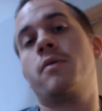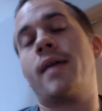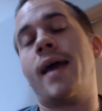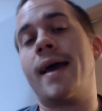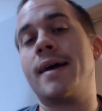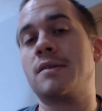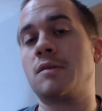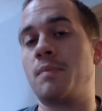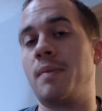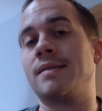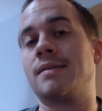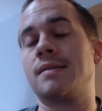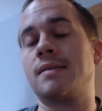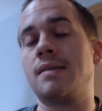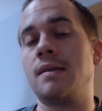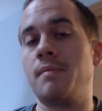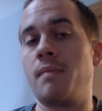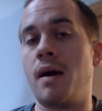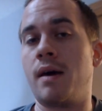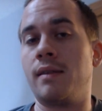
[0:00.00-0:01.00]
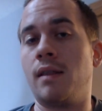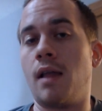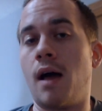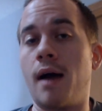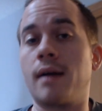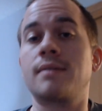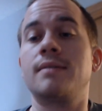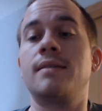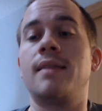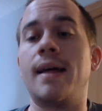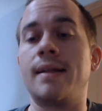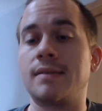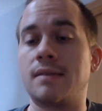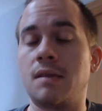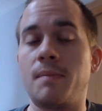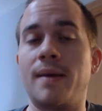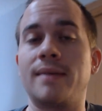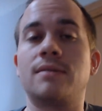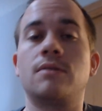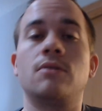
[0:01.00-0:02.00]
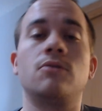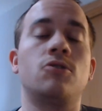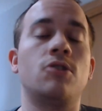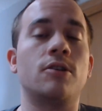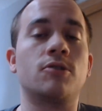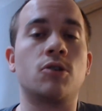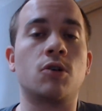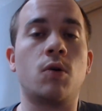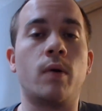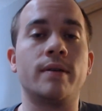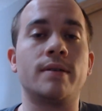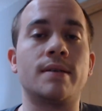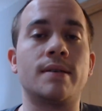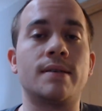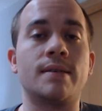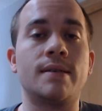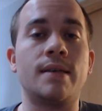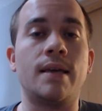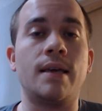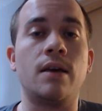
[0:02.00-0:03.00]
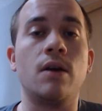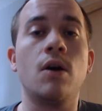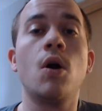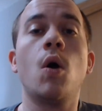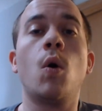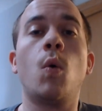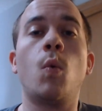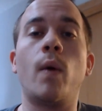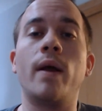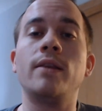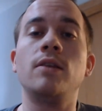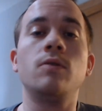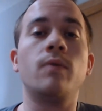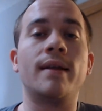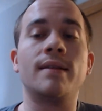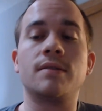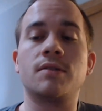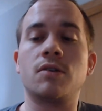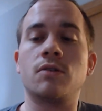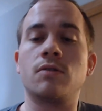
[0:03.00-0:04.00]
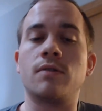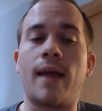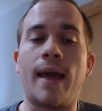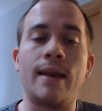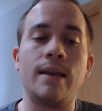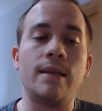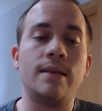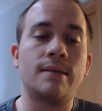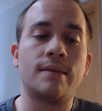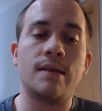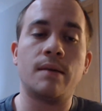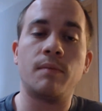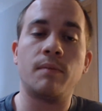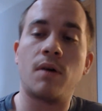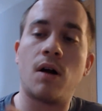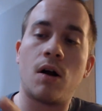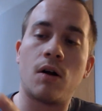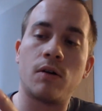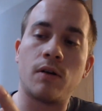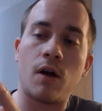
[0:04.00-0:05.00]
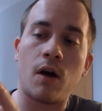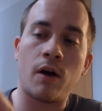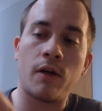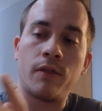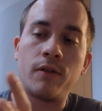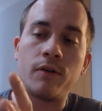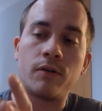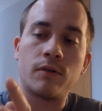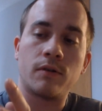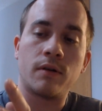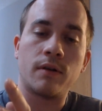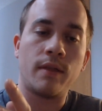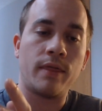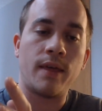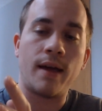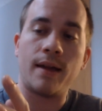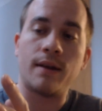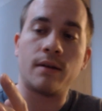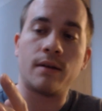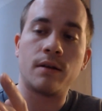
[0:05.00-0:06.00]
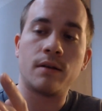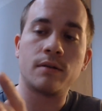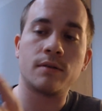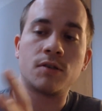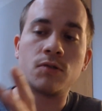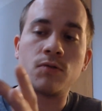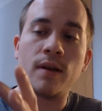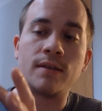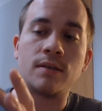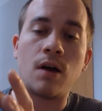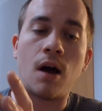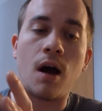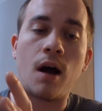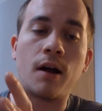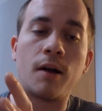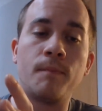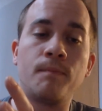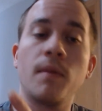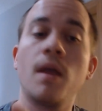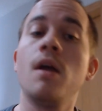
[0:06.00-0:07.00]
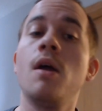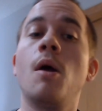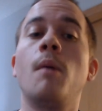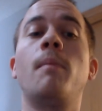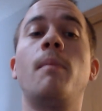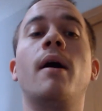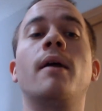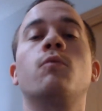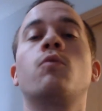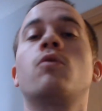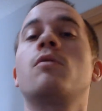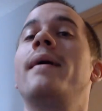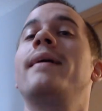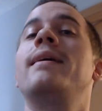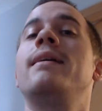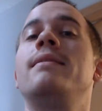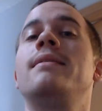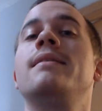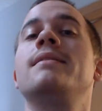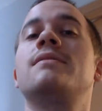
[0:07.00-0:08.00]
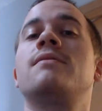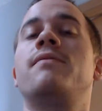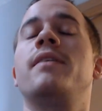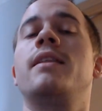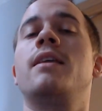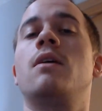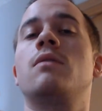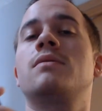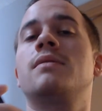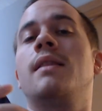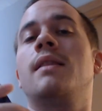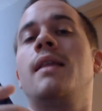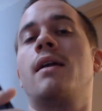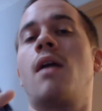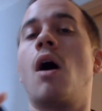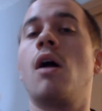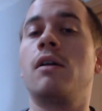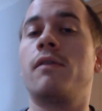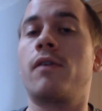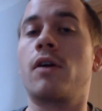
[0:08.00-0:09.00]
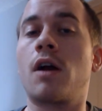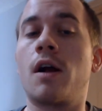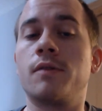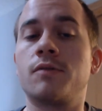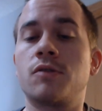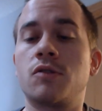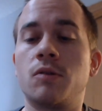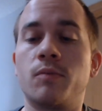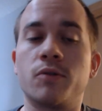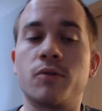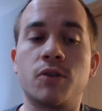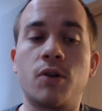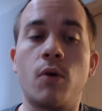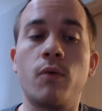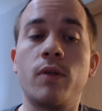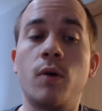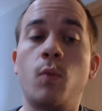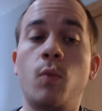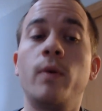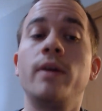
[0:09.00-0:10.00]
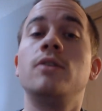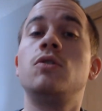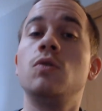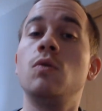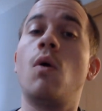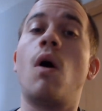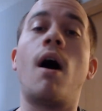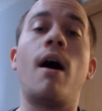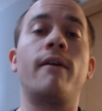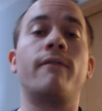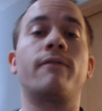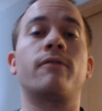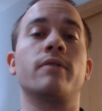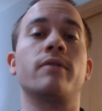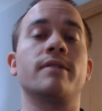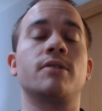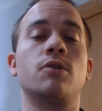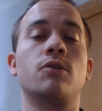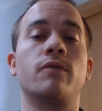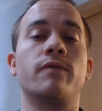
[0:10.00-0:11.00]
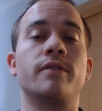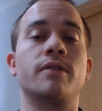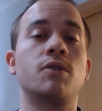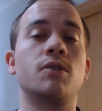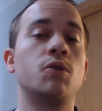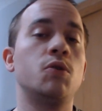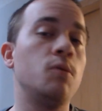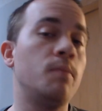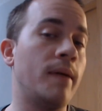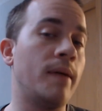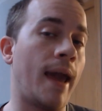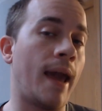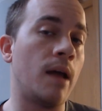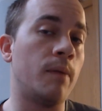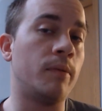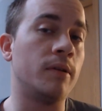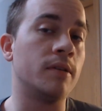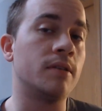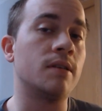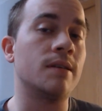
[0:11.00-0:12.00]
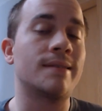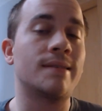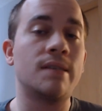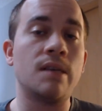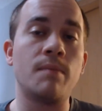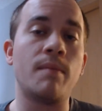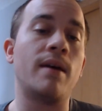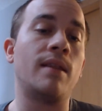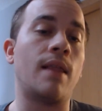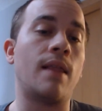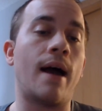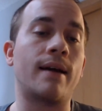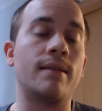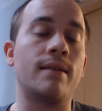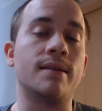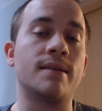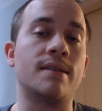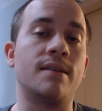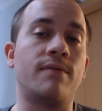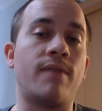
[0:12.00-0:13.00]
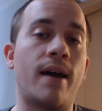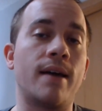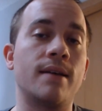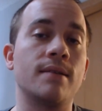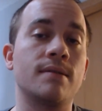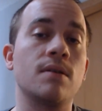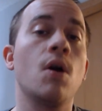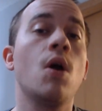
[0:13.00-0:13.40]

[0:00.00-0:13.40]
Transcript: has been SIM unlocked, that's the message that you're going to see when you insert any SIM card other than Straight Talk. But we're making this video to let all of our customers know that we do offer a service to be able to SIM unlock this device